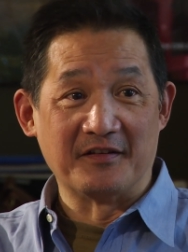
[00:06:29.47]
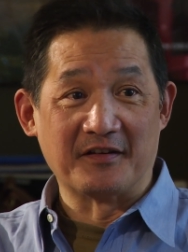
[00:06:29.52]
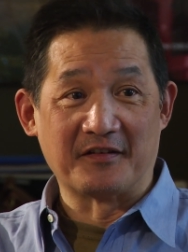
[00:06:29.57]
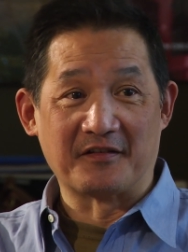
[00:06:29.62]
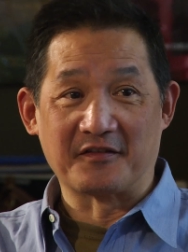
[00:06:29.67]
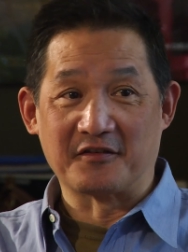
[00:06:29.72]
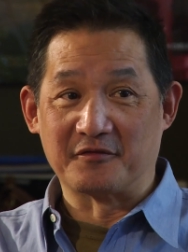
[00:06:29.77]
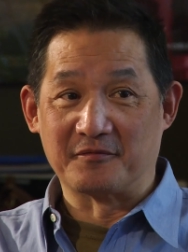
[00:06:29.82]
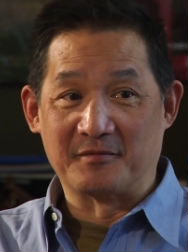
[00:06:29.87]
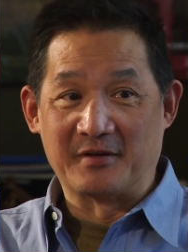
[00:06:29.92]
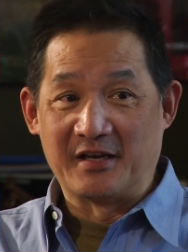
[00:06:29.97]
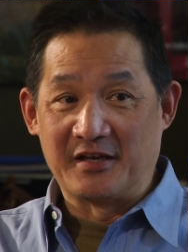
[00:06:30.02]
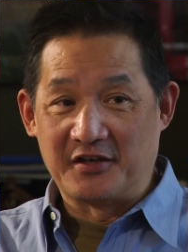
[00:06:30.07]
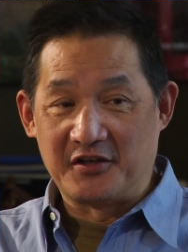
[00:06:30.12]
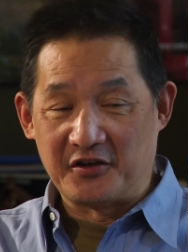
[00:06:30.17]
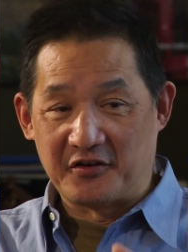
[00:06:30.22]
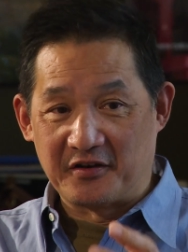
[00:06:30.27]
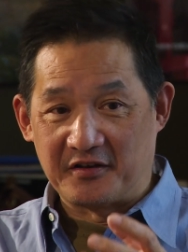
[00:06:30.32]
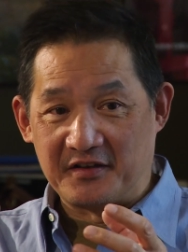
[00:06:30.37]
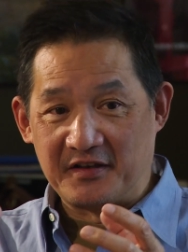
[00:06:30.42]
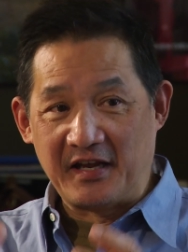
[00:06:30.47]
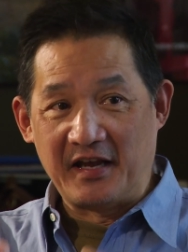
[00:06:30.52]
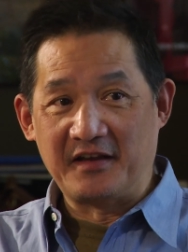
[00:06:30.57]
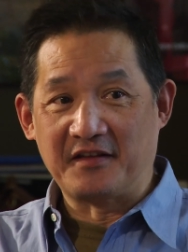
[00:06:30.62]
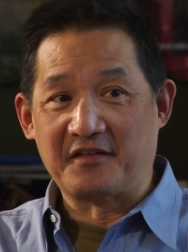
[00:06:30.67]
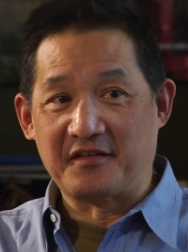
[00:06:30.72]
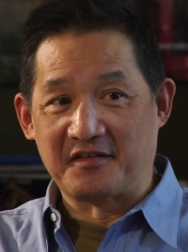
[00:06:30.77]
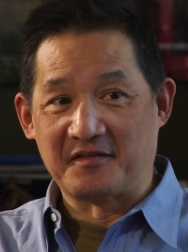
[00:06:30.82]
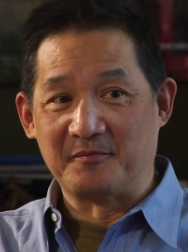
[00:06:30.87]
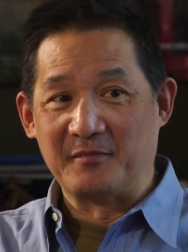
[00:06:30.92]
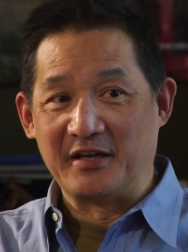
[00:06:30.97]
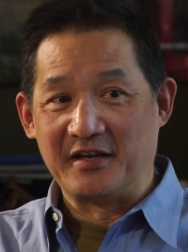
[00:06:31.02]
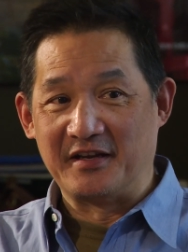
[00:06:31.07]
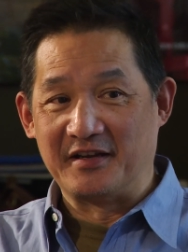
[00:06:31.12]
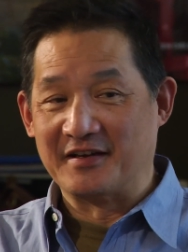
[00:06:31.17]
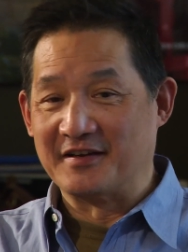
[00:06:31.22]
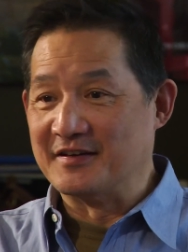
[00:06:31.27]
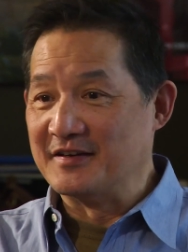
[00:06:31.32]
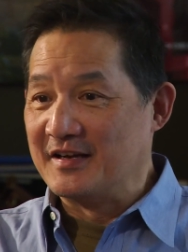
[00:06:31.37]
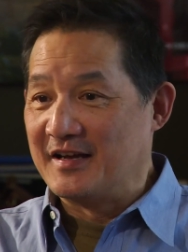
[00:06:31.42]
And so you could take this
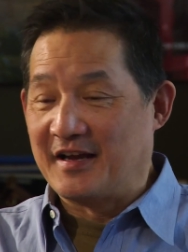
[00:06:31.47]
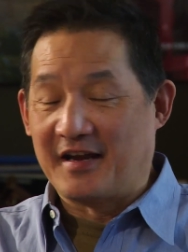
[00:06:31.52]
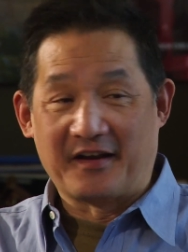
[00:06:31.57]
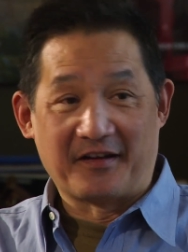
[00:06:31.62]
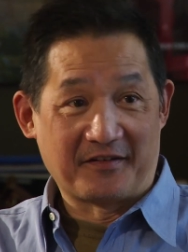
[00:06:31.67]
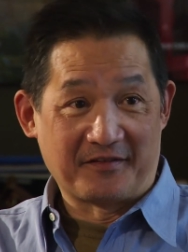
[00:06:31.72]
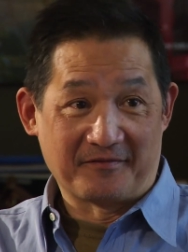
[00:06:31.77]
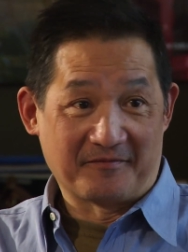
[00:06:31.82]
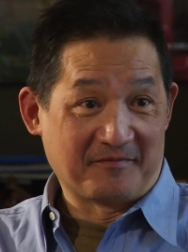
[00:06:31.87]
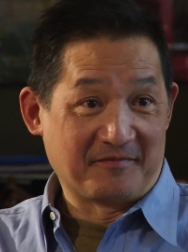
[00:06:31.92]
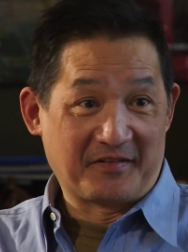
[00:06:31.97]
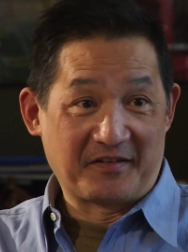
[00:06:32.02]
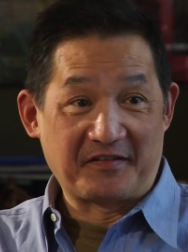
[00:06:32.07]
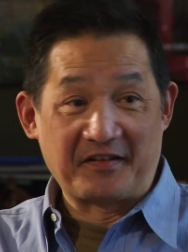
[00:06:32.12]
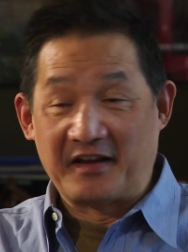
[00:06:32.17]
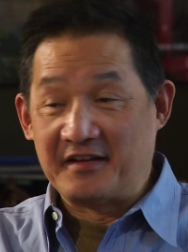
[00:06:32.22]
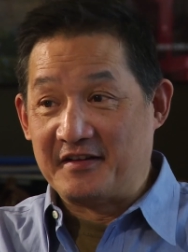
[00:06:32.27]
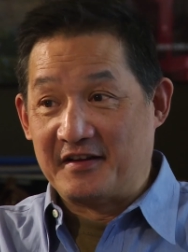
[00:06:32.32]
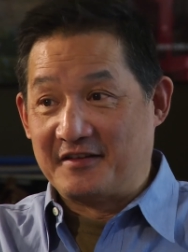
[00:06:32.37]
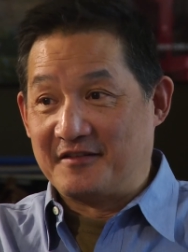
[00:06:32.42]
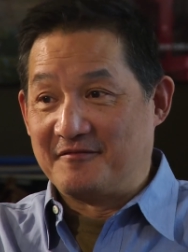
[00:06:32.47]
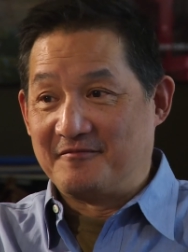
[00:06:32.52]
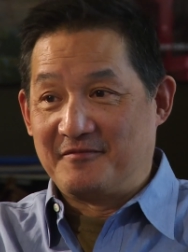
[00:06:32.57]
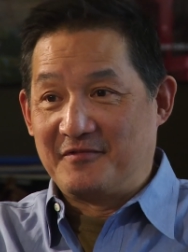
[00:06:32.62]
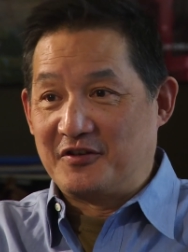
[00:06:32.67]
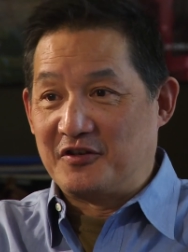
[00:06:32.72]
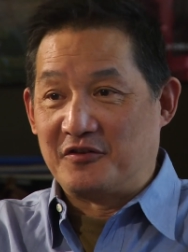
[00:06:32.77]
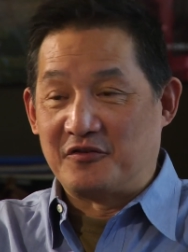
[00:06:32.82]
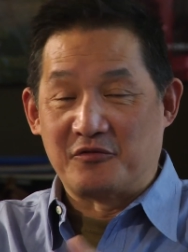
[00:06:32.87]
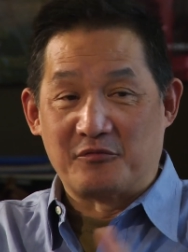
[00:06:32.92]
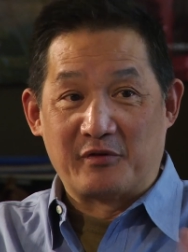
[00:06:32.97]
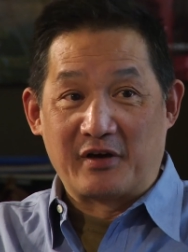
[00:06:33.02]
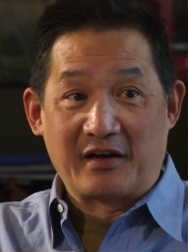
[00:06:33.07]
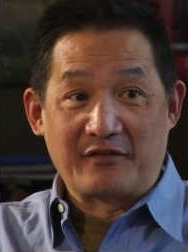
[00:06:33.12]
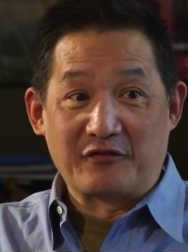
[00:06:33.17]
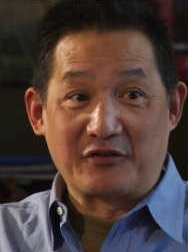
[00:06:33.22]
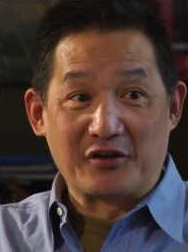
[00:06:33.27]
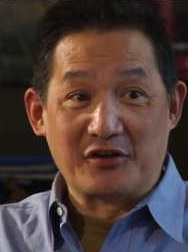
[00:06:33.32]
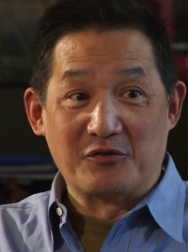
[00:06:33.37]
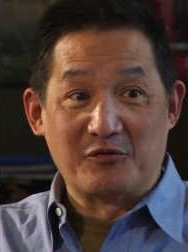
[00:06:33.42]
media and send it to
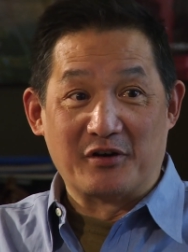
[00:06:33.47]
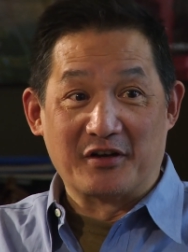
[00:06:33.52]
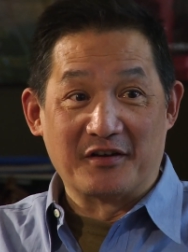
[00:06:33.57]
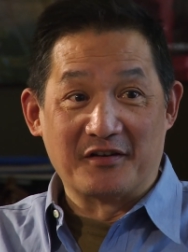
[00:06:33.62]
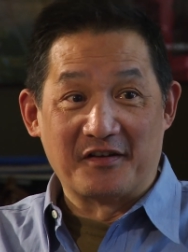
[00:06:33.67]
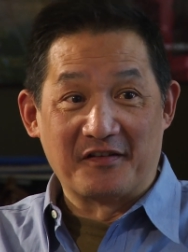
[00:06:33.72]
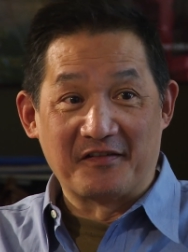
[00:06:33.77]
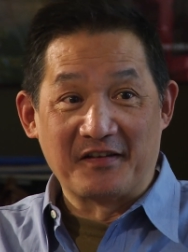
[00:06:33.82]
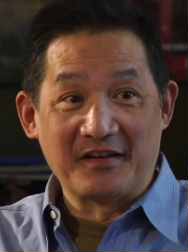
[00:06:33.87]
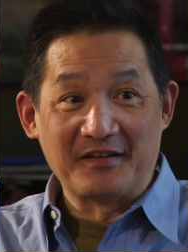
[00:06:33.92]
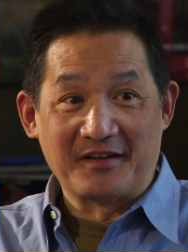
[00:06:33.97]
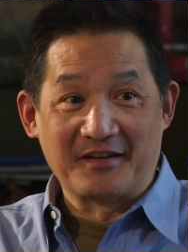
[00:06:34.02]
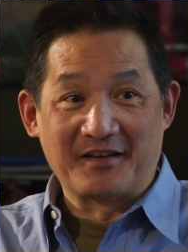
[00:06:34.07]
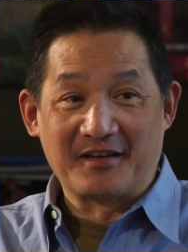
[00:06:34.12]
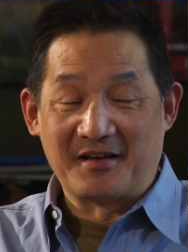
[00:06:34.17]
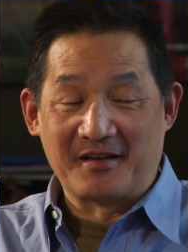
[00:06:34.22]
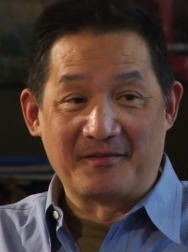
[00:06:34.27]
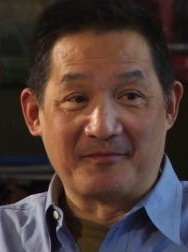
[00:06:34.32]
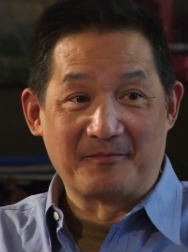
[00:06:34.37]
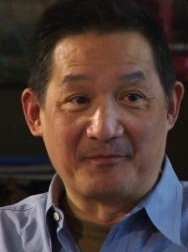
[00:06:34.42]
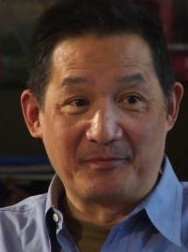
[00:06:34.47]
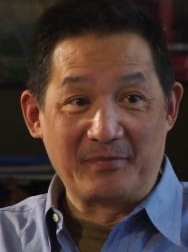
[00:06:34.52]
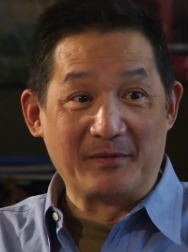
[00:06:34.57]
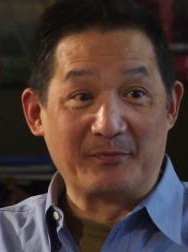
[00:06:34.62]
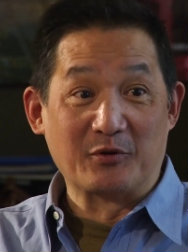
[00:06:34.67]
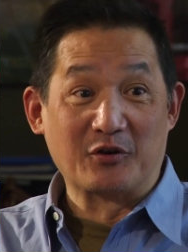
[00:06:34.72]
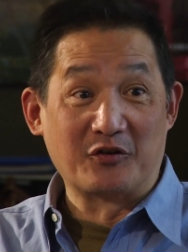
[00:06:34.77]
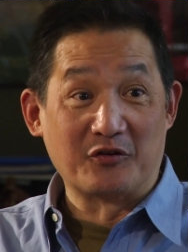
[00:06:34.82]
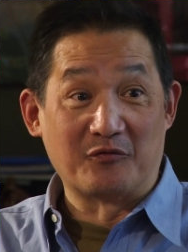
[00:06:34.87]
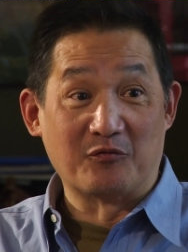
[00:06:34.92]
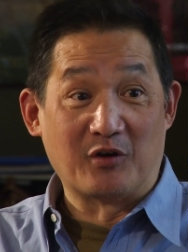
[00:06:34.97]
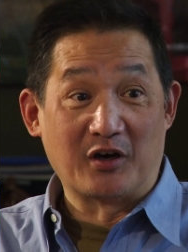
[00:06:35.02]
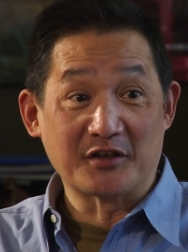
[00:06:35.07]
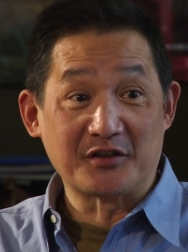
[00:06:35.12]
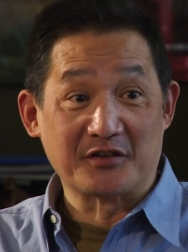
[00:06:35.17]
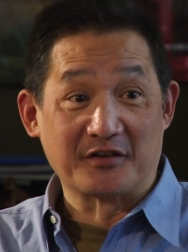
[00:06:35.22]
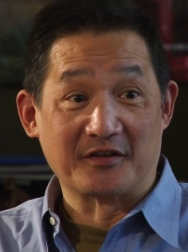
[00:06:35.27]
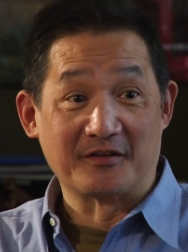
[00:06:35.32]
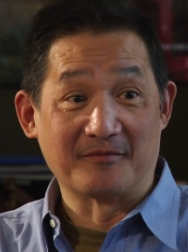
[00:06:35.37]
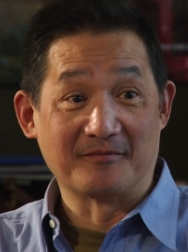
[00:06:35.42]
wherever you wanted to send it, and people could
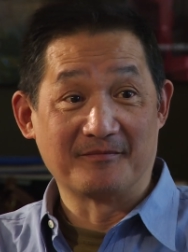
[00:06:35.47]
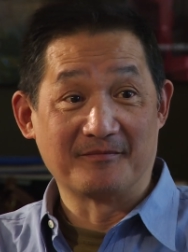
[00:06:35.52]
watch it.